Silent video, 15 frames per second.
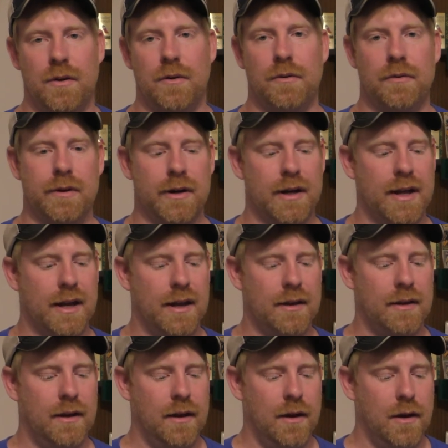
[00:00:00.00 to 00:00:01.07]
over
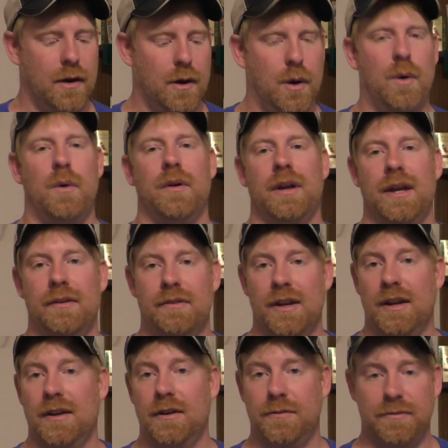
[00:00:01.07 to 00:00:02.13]
again, or
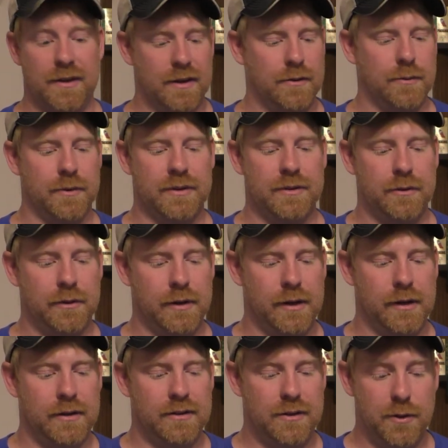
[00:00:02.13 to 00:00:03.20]
even in a field with
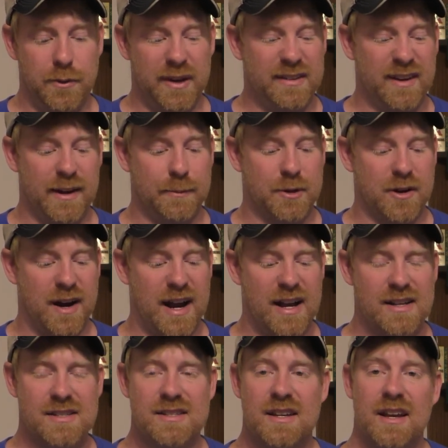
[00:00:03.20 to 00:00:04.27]
dewy type
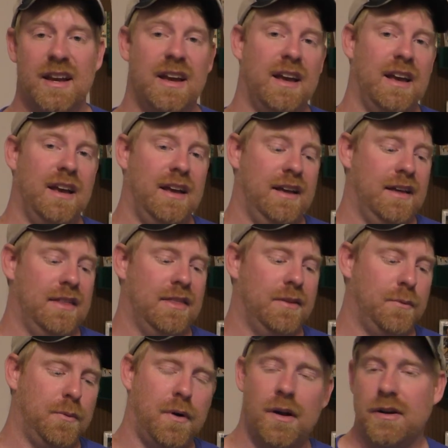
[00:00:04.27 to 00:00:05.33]
grass,
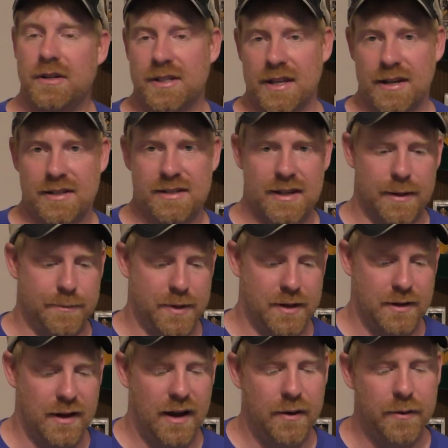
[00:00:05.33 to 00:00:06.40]
water's gonna seep
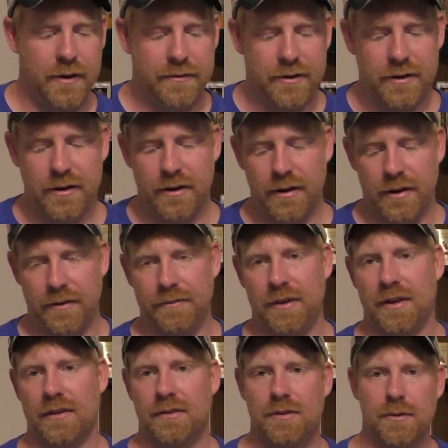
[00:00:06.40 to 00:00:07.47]
in. However, if
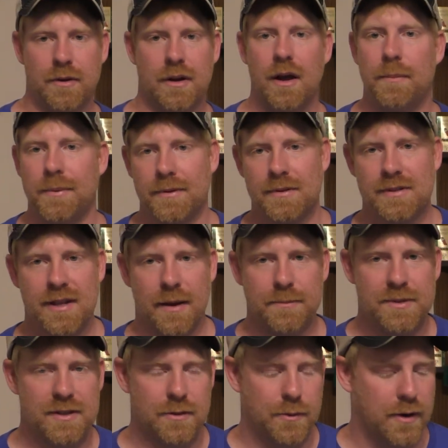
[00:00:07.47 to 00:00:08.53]
you do a couple
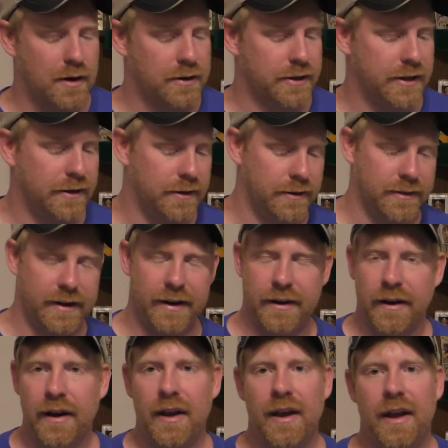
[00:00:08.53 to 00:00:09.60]
steps in the water here or
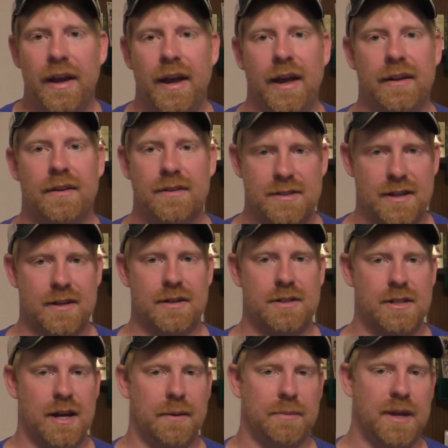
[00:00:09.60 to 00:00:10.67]
there, it does a good
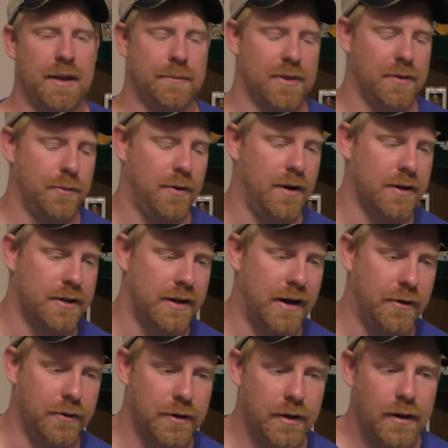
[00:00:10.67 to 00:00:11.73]
job keeping the water
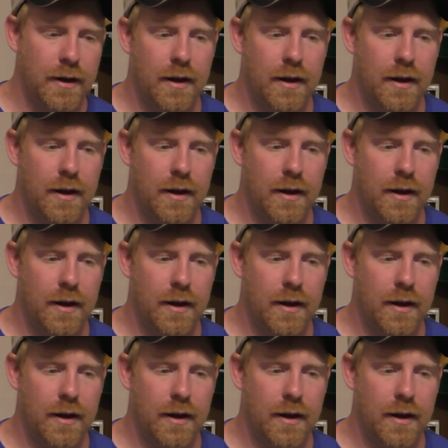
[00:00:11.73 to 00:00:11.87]
out.